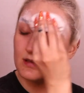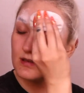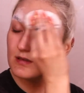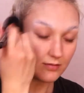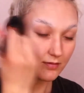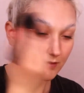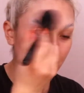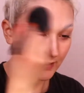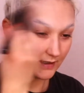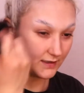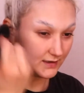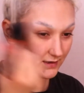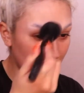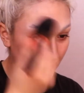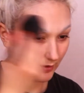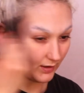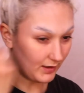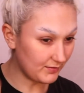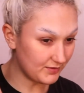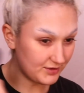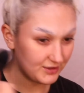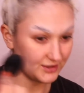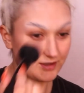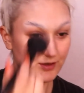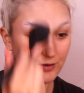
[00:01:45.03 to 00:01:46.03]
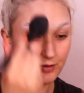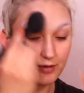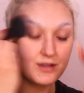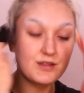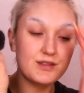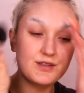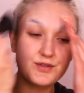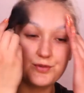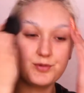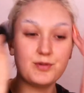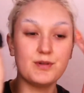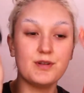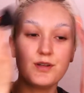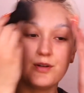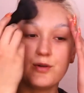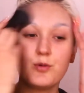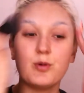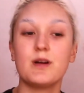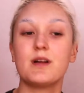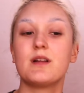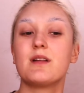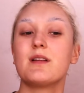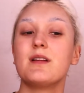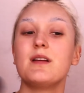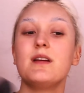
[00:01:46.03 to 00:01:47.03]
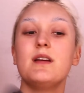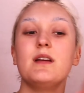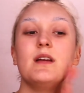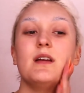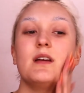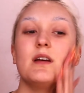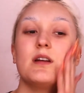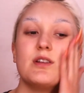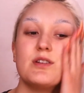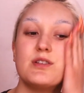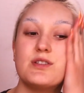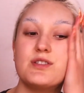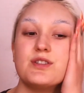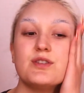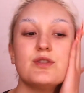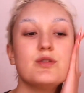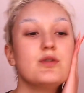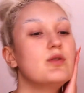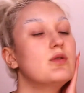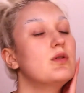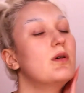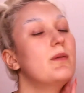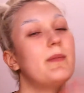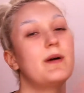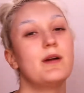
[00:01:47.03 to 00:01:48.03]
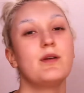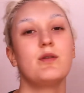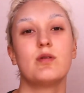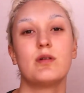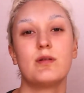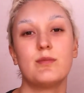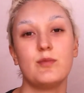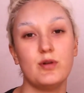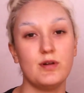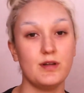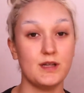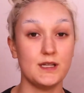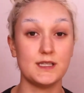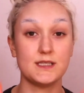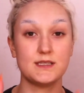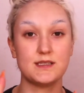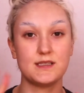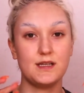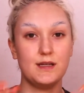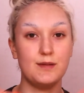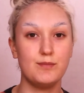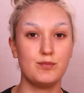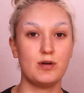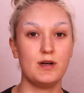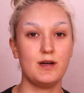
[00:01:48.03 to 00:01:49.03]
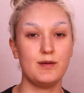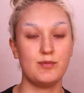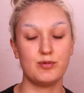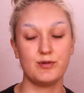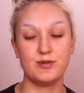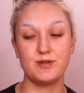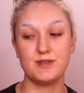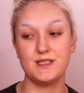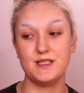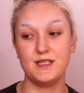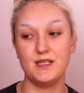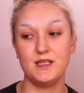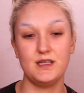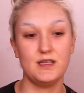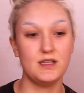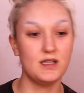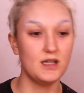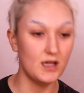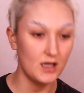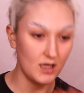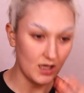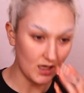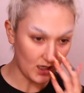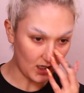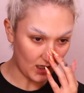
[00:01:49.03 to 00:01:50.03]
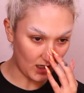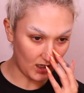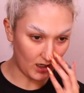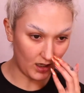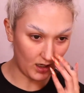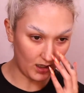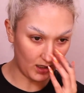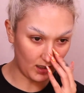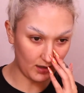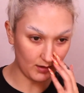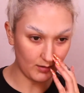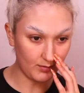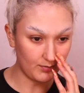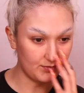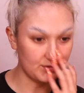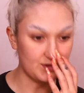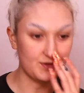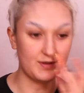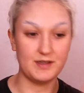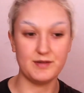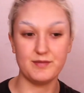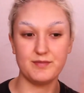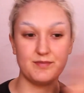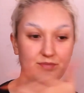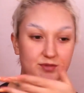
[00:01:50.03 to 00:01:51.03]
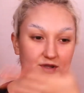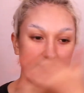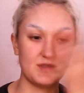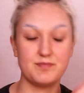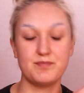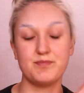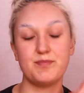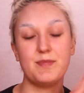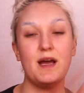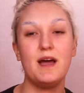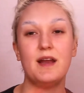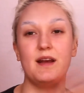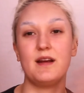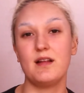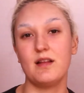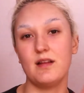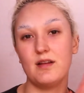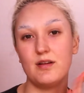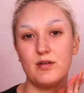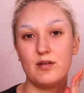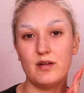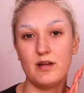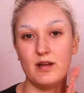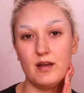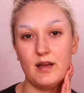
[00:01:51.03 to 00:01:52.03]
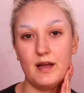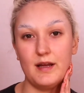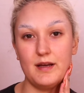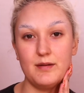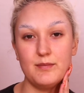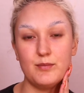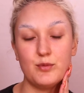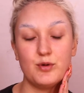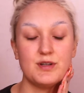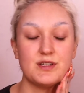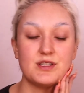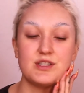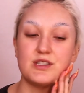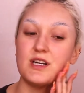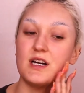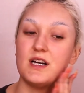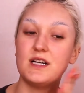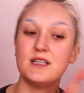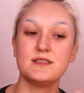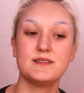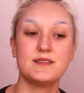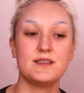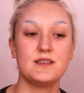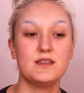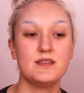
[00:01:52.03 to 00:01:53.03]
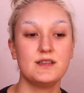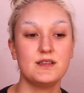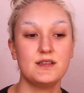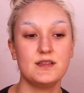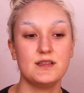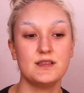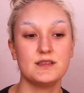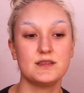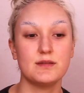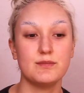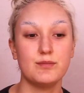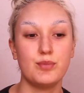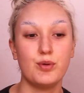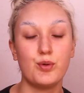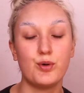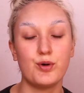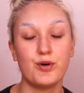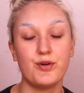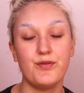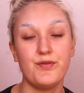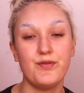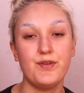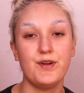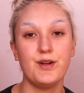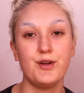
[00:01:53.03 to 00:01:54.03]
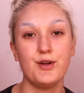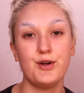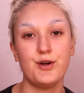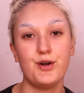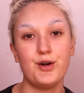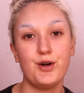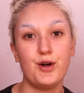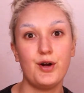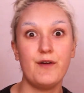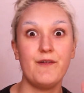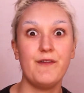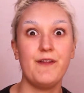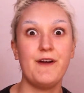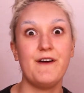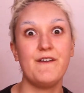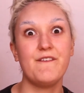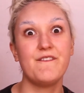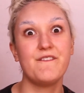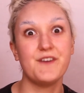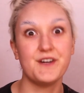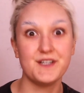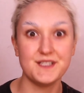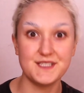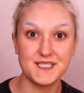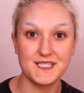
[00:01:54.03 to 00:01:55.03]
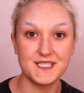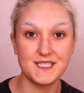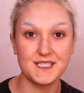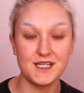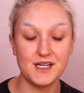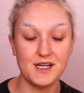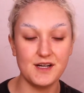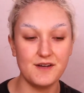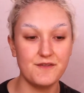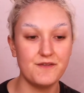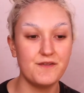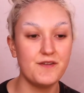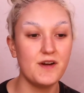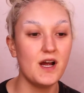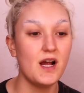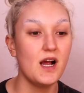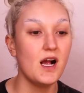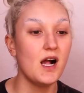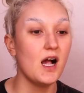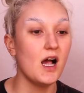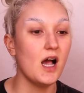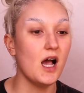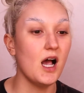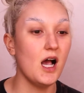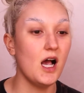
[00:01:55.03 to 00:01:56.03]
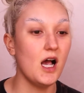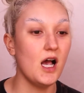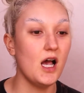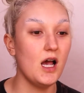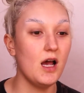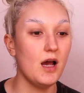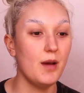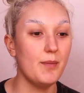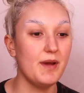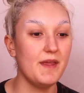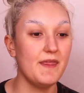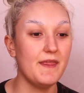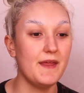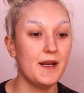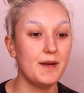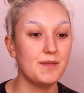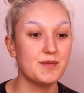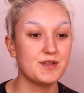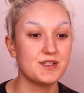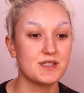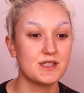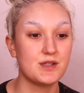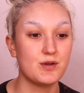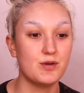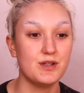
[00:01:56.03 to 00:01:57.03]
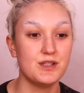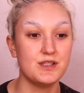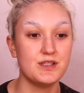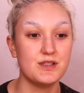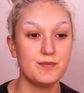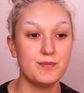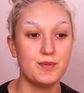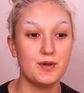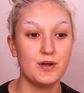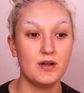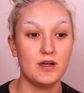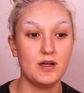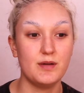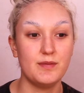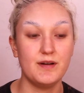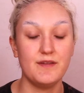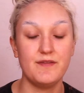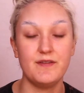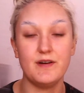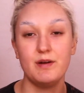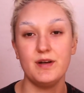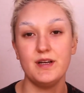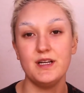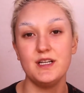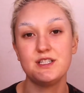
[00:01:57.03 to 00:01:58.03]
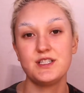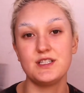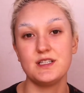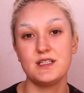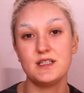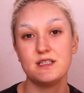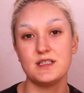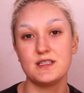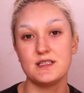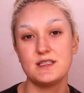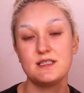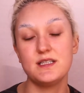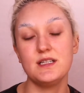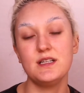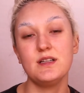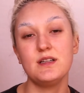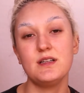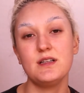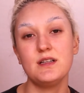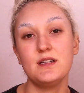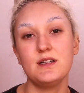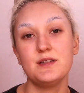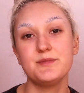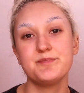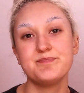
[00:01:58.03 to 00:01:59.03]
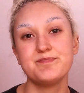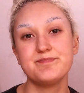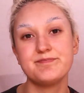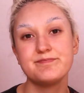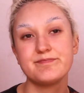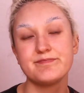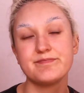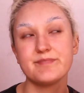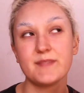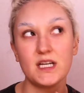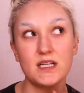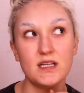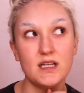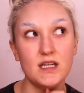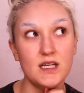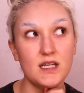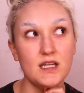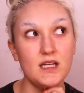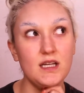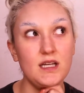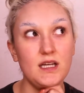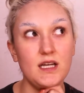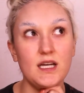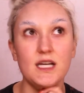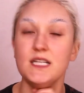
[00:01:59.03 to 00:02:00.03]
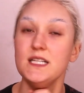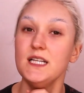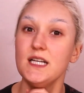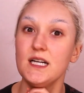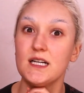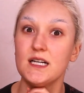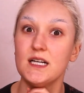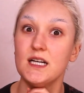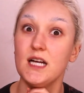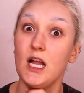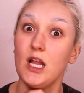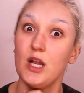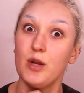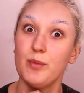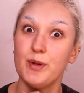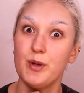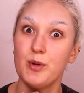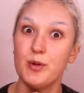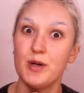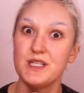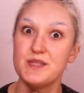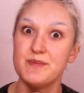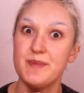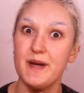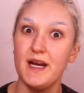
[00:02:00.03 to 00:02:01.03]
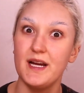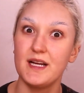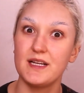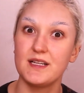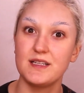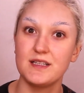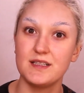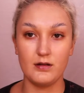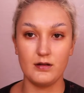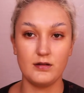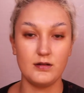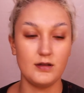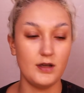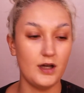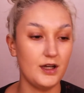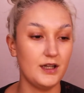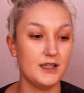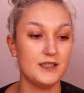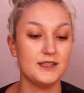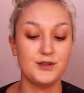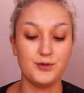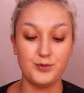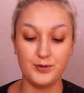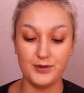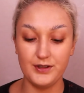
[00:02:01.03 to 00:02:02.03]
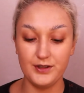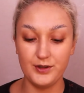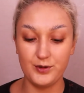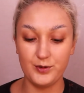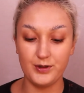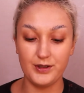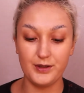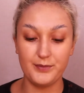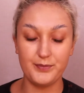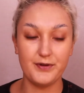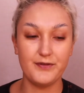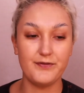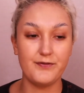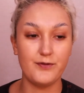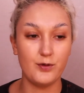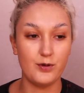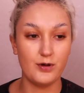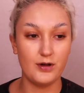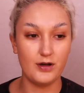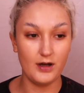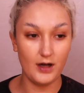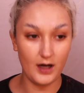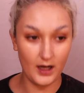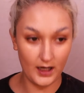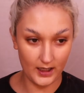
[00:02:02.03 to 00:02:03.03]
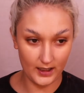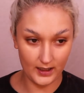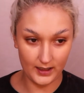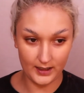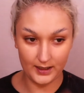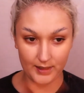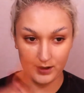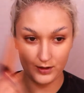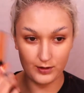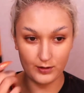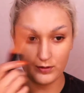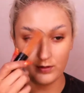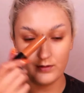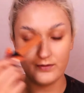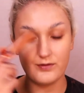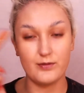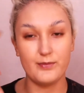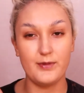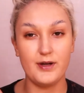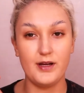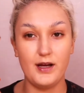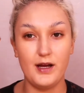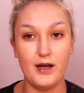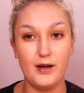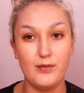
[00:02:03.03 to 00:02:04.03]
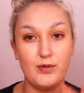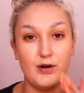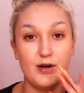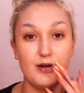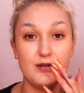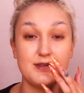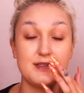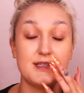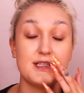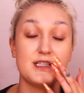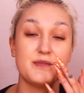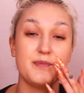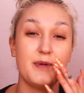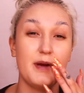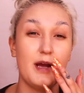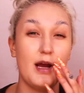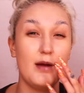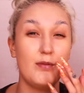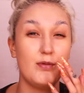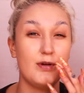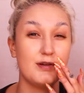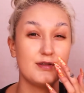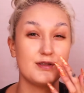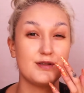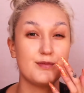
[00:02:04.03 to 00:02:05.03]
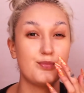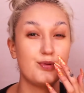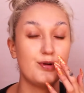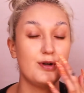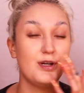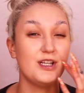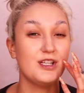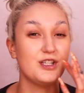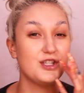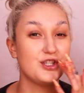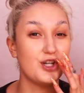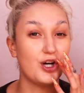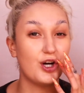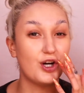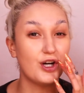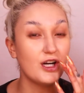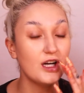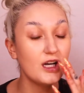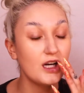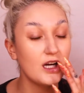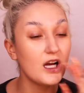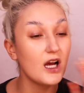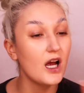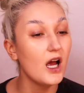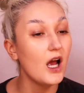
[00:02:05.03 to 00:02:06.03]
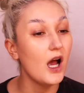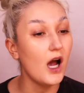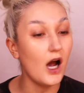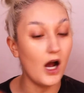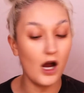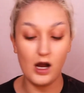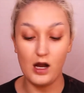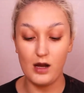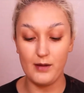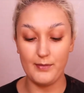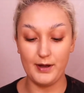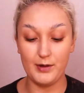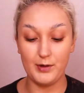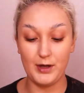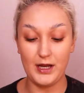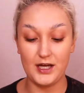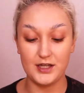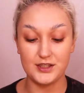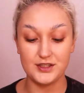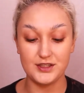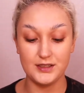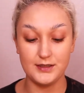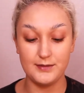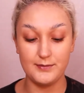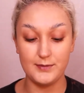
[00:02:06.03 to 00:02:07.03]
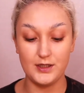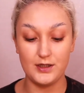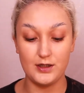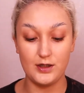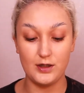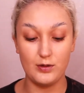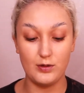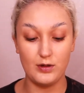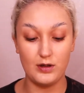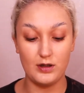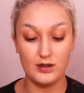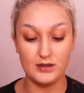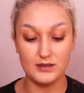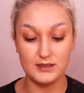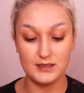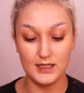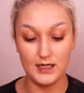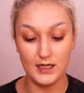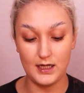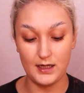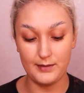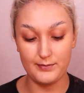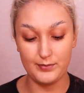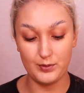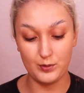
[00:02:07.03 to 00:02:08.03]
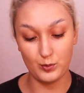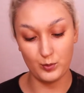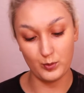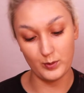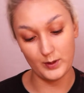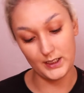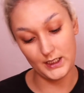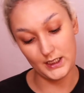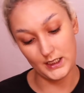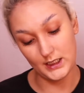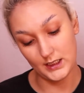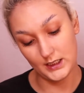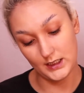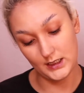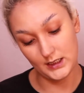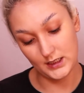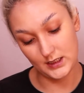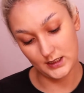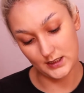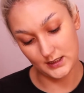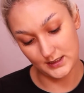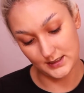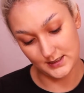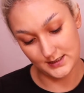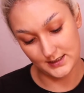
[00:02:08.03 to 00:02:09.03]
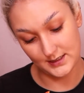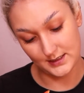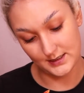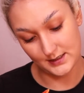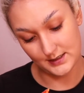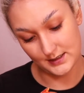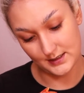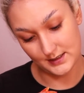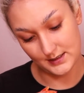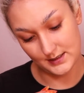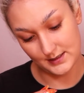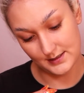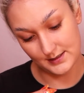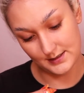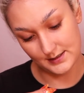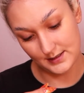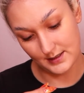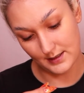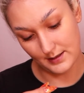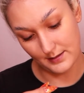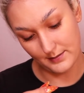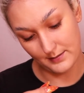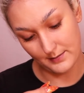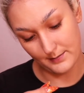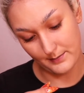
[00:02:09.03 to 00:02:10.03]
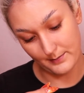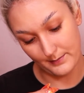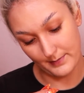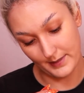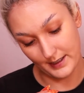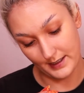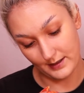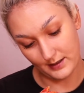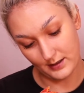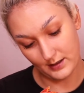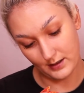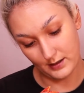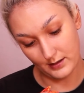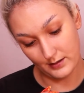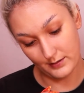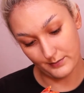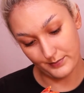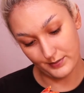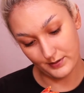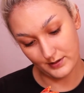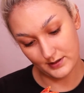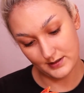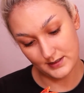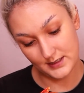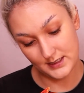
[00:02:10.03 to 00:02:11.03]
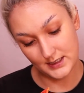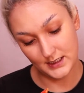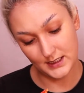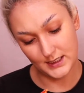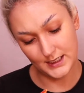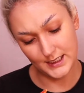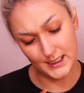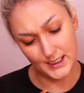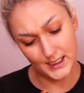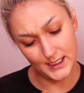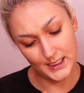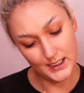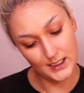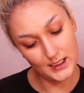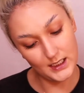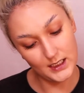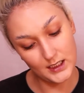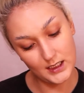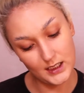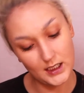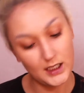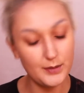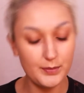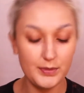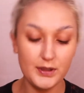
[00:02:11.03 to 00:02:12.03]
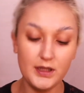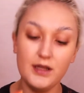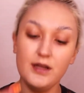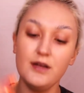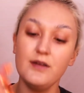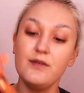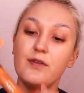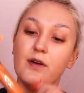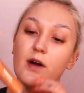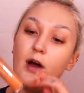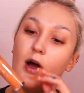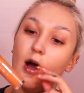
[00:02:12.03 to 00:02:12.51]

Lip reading: Right, so I'm just going to really quickly do my normal like skin prep routine. Just adding a little light moisturizer, some pore filler, all that fun stuff. And then I'm just going to put on my foundation, concealer. Yeah, I'll be right back. Okay, so really quick before I go over my eyebrows, since my eyebrows are pretty dark, I actually am going to go on top with, this is Makeup Atelier, I believe.